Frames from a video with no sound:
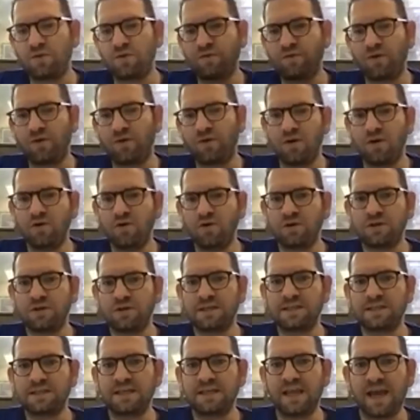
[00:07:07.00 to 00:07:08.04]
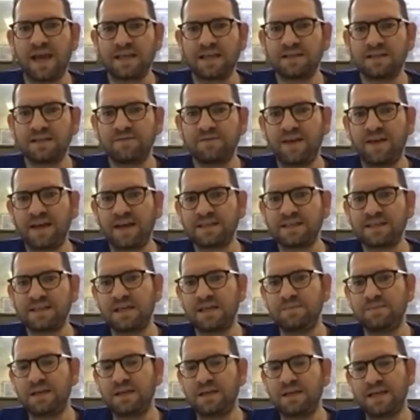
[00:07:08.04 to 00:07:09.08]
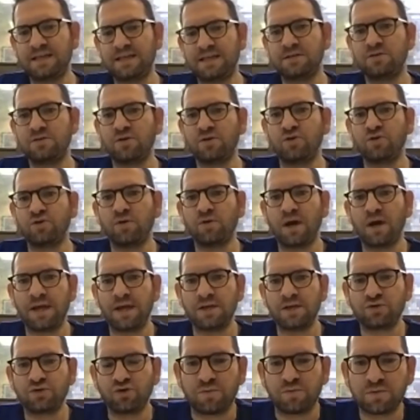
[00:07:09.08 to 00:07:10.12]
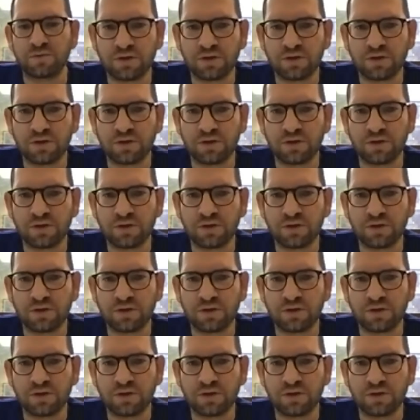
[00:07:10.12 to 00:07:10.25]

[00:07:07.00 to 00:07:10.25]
got to look to see, has the vaccine been tested on your age group?